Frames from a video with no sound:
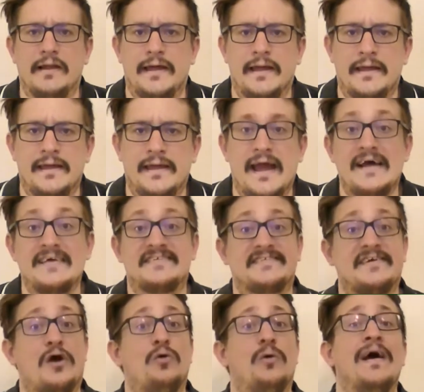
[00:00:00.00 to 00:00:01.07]
Yes,
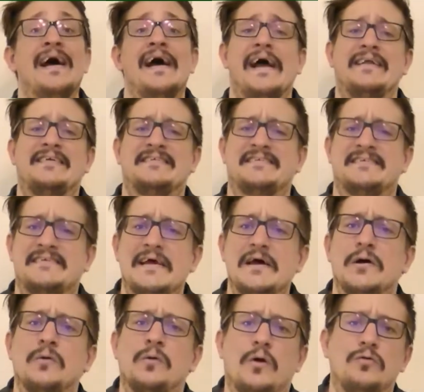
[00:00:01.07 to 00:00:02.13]
so it's
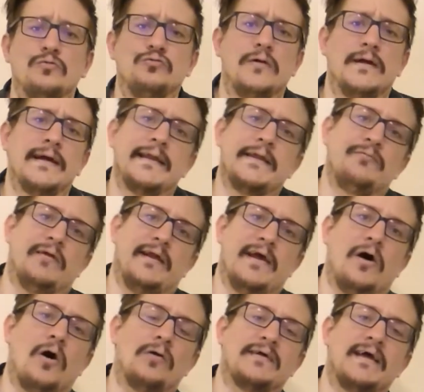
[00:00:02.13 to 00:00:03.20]
still really
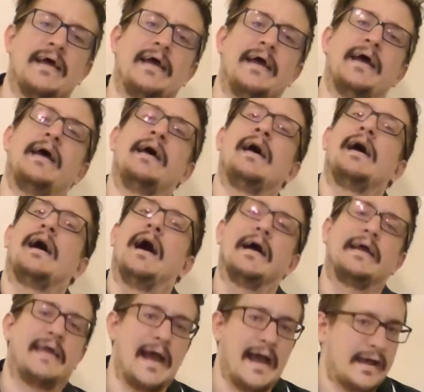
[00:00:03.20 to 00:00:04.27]
hot here.
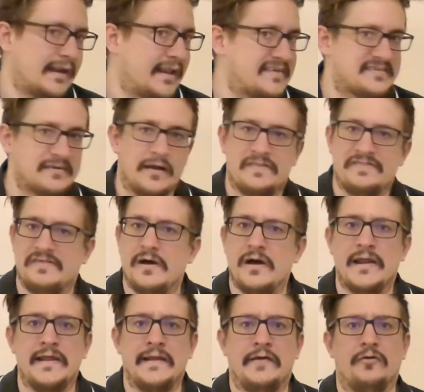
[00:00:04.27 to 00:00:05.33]
Again, it's like
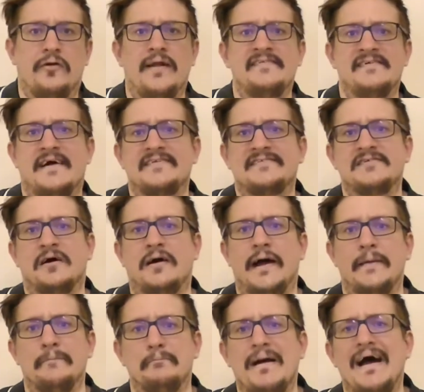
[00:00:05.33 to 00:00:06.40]
30 degrees
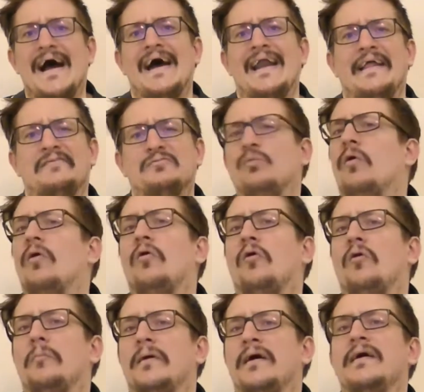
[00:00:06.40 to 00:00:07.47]
outside. Man, it's
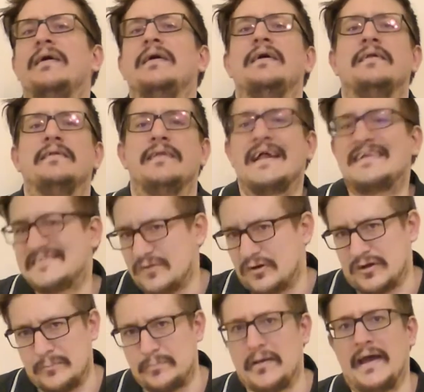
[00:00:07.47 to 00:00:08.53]
warm. Let's not
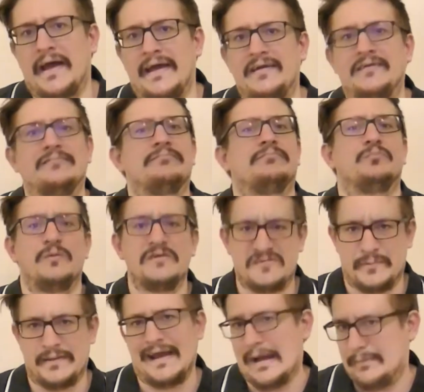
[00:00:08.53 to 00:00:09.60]
complain. We should
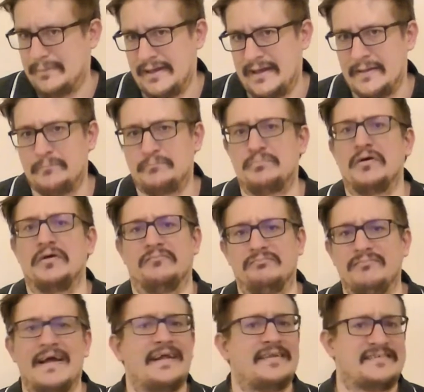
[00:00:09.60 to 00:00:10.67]
be happy, but
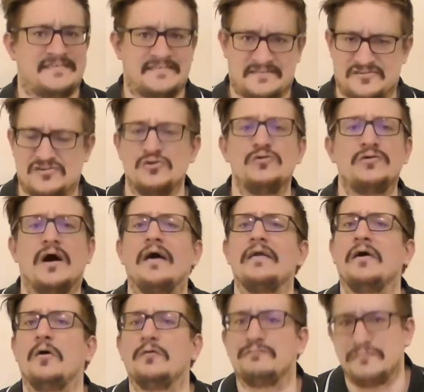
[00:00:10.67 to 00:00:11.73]
it's too darn
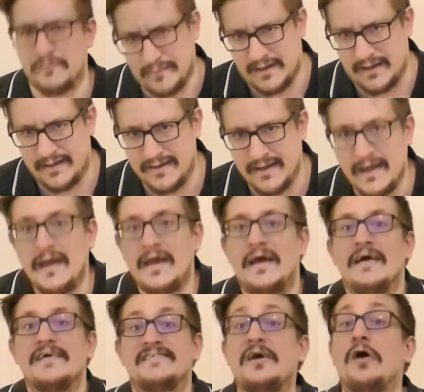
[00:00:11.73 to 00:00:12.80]
hot for me.
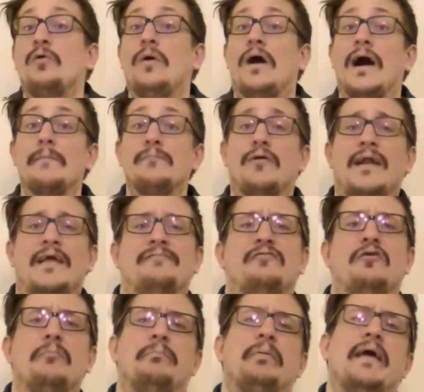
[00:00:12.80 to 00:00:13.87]
So I'm ready
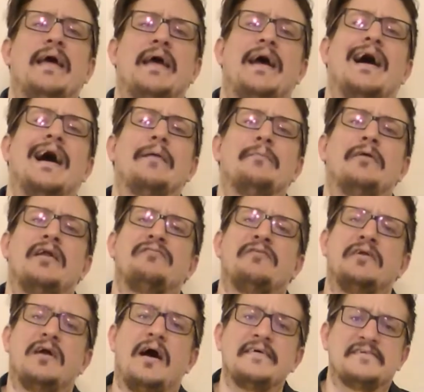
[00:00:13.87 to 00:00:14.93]
for a beer. I'm ready for a
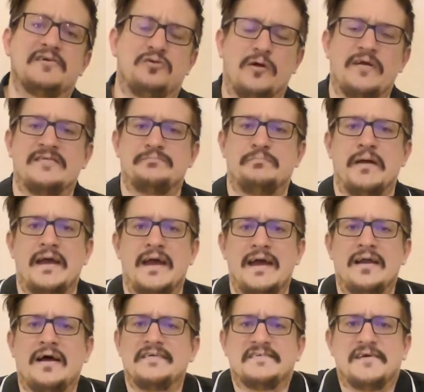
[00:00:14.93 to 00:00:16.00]
nice crisp beer, a
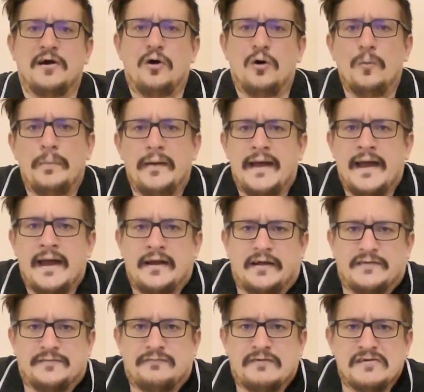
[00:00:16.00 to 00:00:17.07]
nice cold beer, a nice
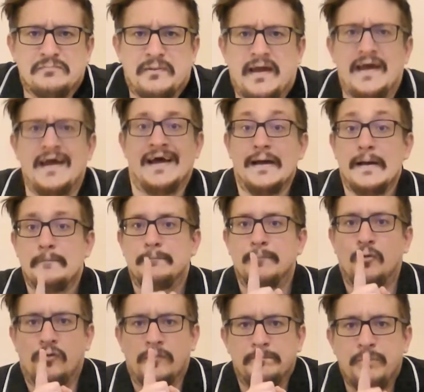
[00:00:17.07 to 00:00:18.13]
refreshing beer.
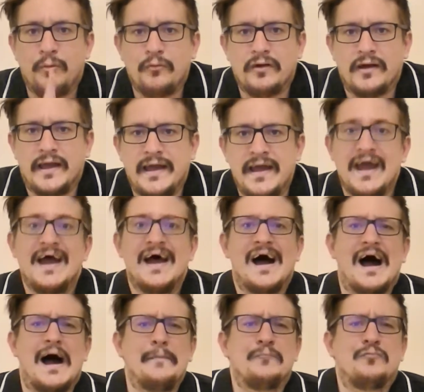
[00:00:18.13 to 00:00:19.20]
More importantly,
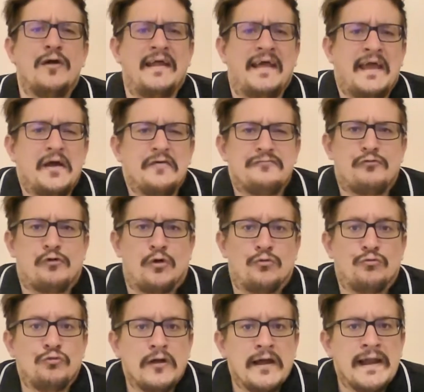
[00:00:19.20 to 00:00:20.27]
I'm ready for a
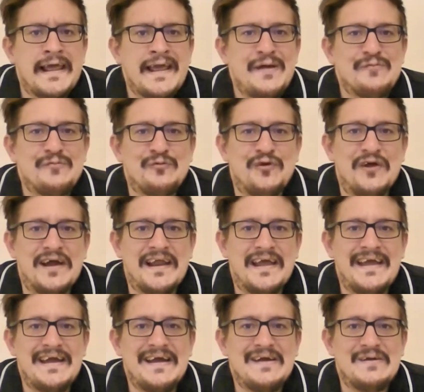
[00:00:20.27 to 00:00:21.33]
really
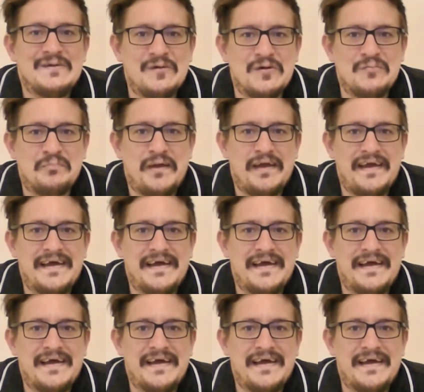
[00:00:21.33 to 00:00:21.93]
good beer.